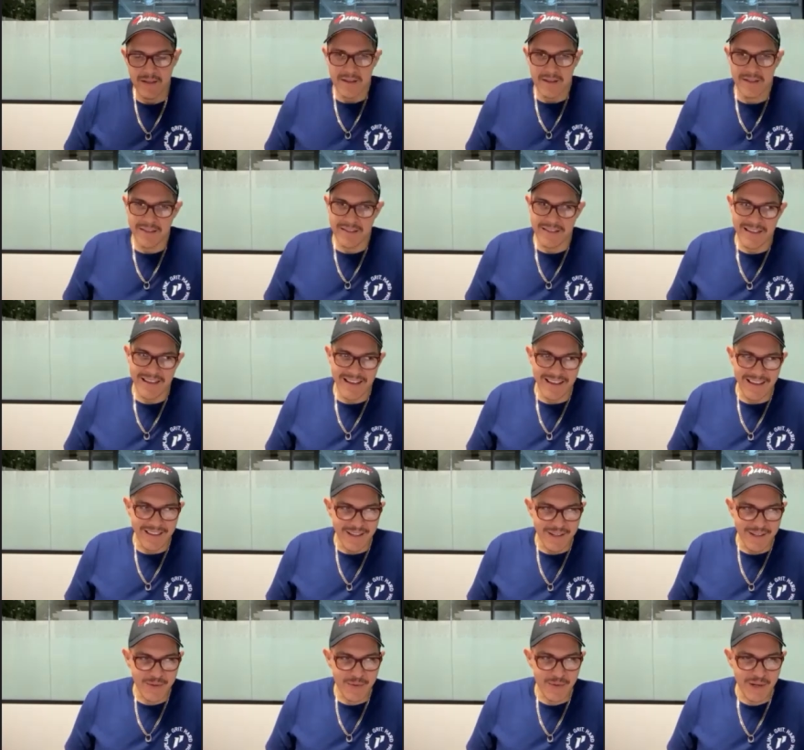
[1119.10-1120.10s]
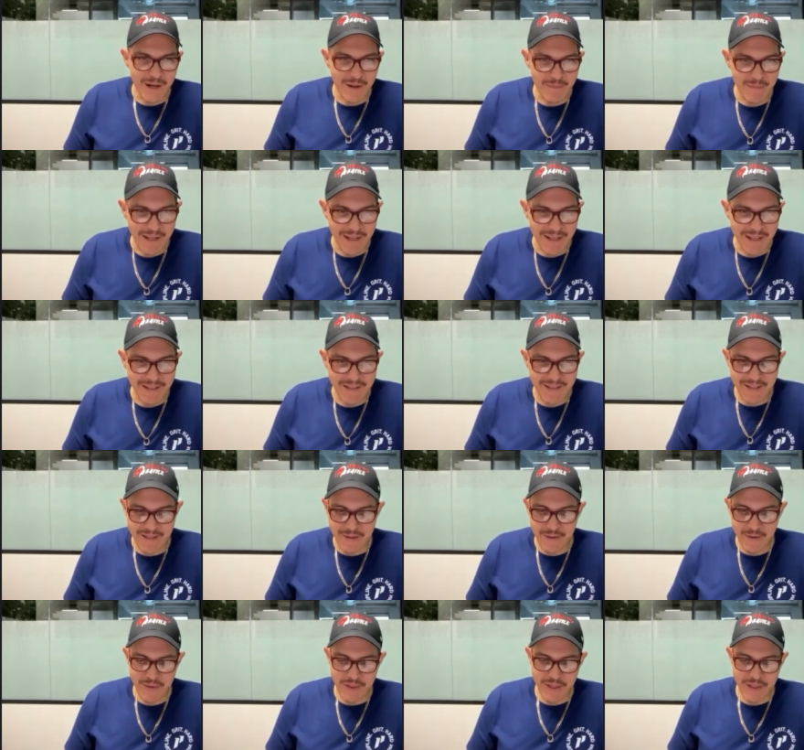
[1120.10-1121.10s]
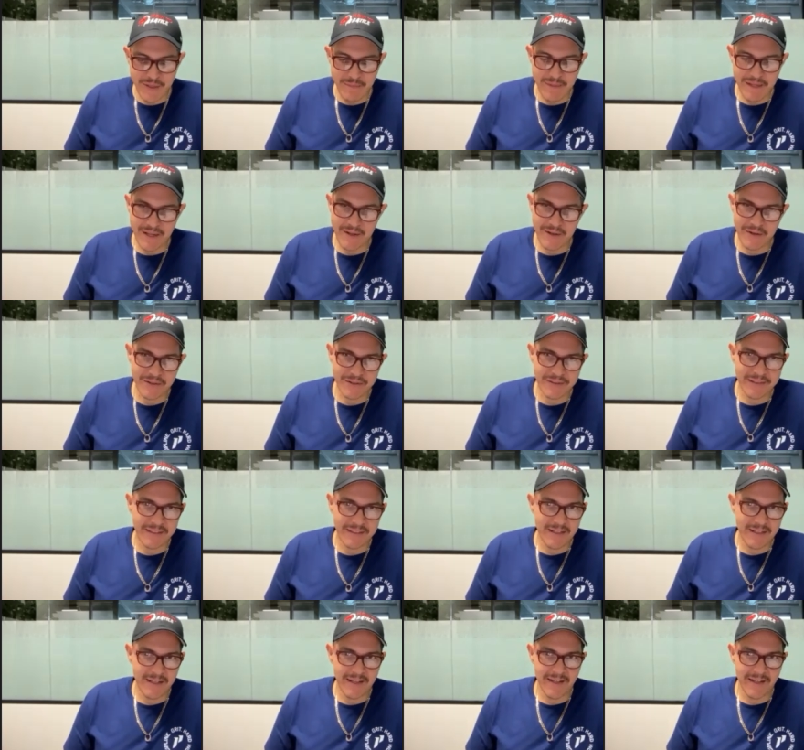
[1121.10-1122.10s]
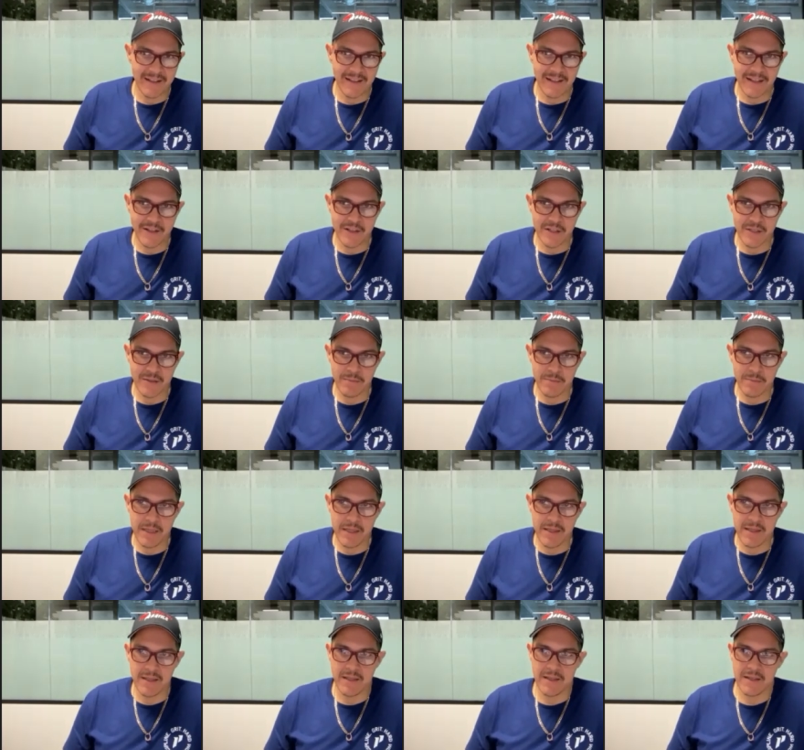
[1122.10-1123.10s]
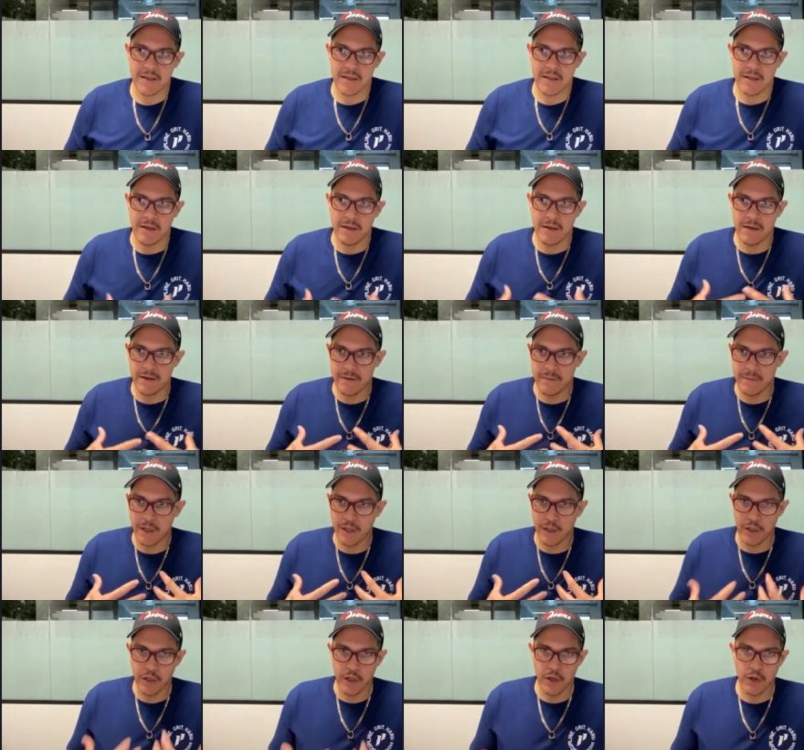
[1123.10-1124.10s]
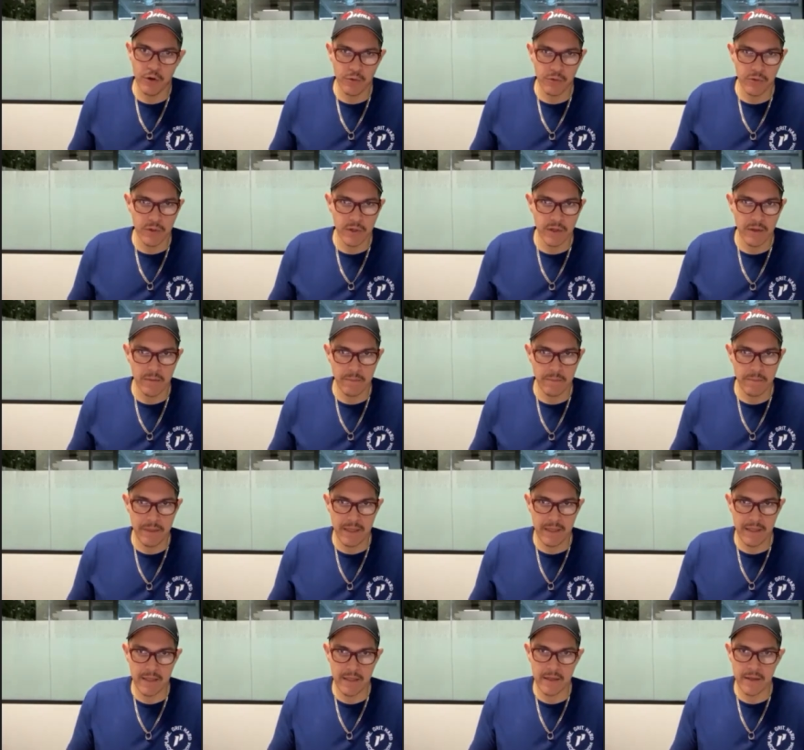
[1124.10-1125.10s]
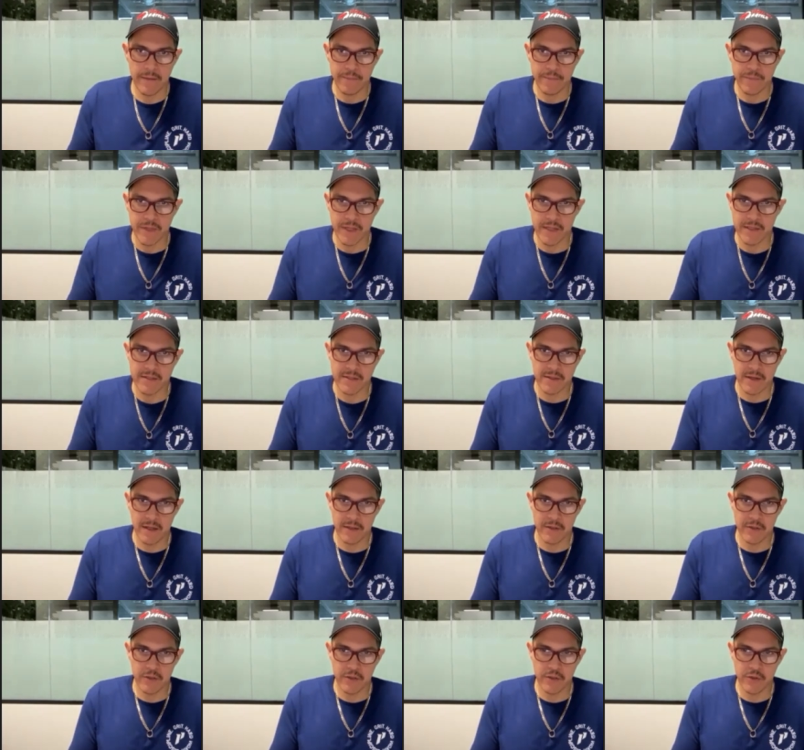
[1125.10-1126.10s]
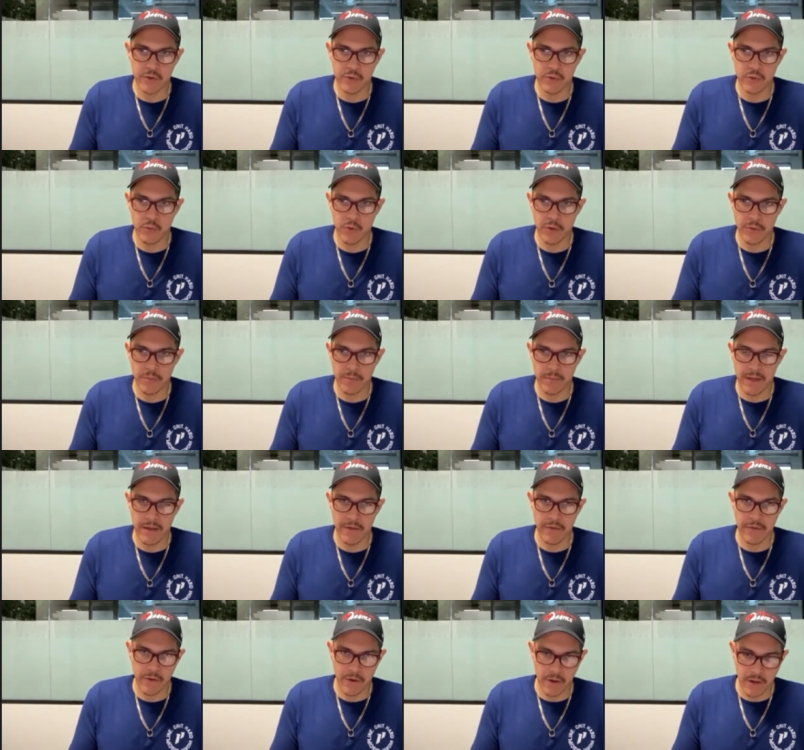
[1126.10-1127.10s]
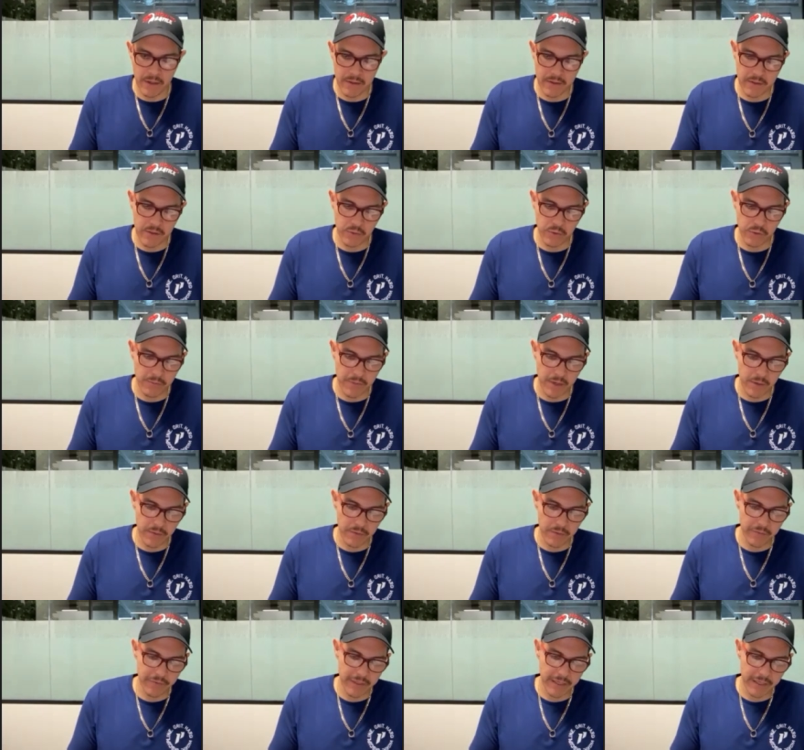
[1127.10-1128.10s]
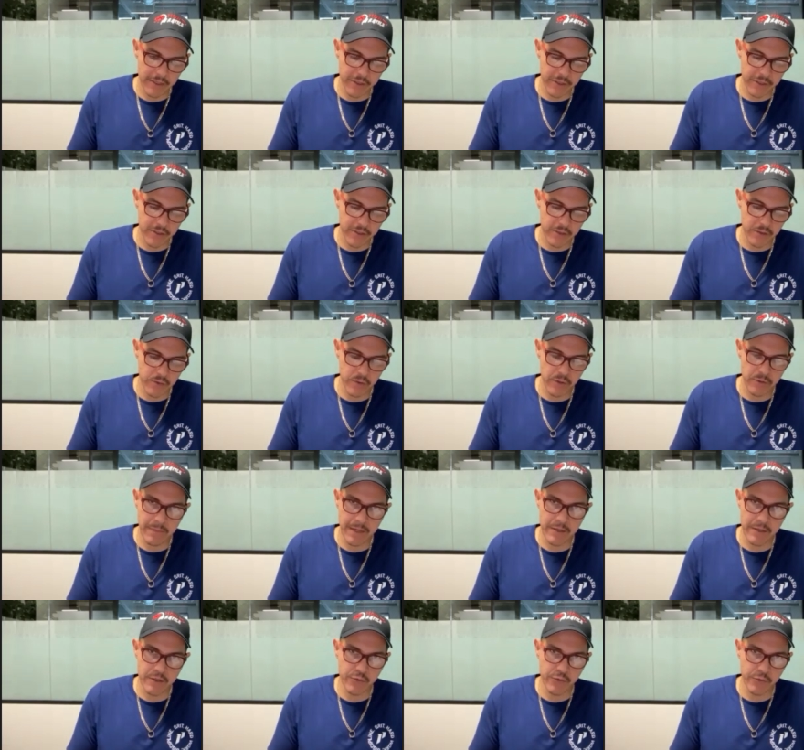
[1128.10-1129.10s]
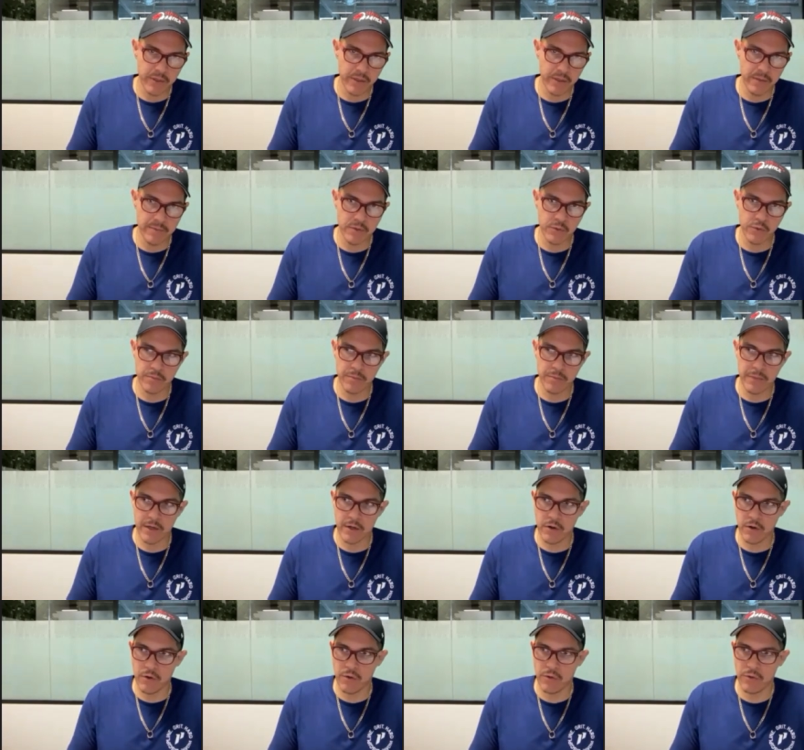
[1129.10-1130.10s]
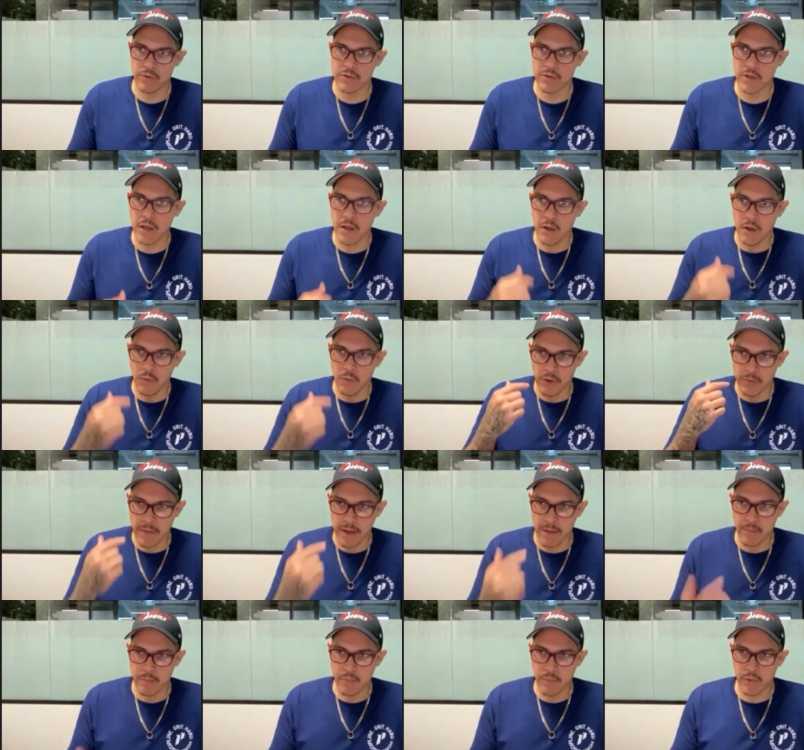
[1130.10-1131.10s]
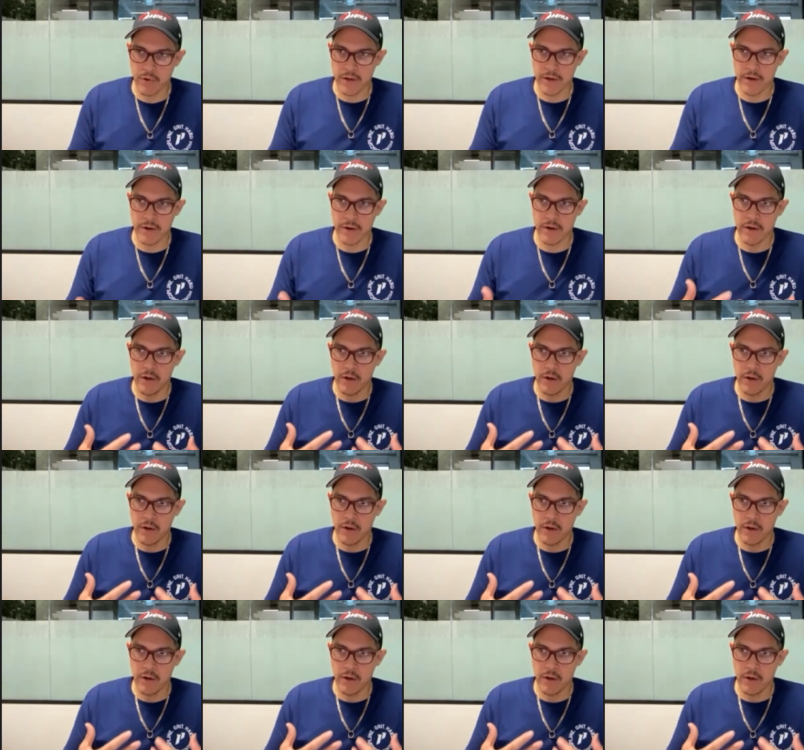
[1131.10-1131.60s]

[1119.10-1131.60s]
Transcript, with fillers: Yeah, this one I'm like still really big on today. Like yeah. just being um, alone, being in solitude with my thoughts, with my reflections, with my dreams, with my goals, with my prayer,